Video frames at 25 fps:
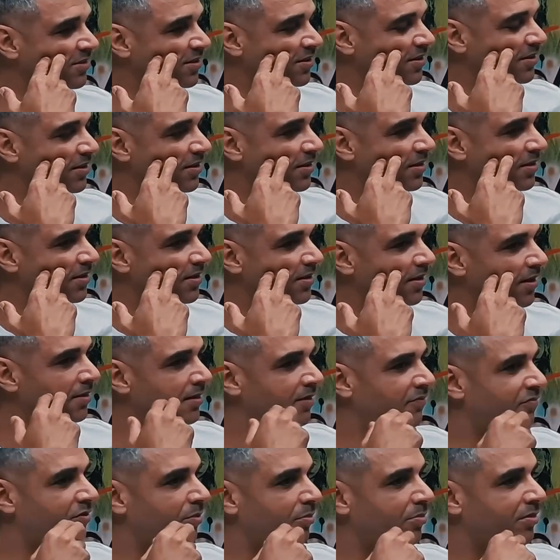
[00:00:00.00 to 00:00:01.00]
And then
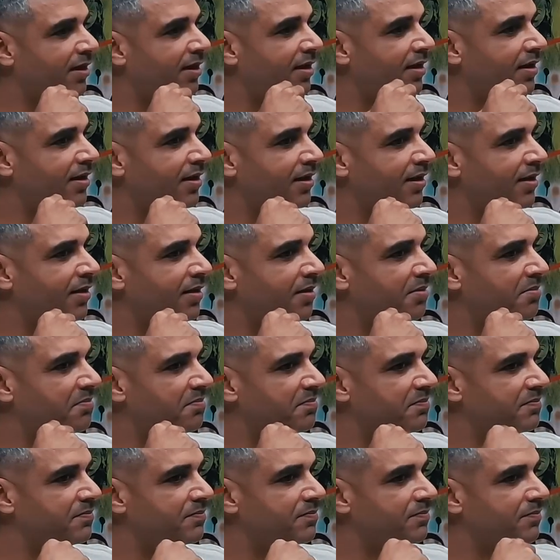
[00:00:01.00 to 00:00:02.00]
from there,
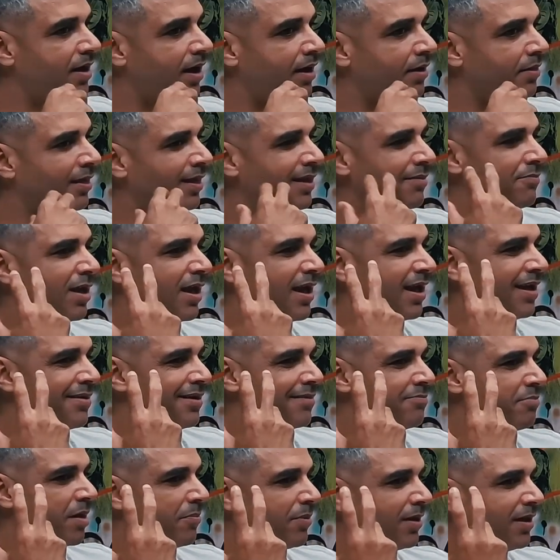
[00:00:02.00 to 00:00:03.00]
I think
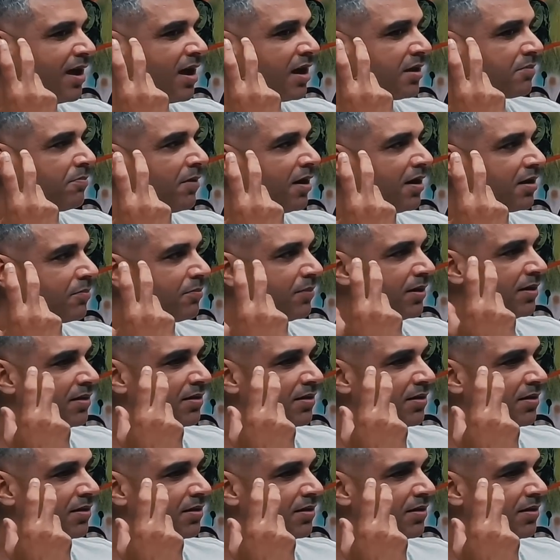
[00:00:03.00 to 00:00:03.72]
maybe he admired me.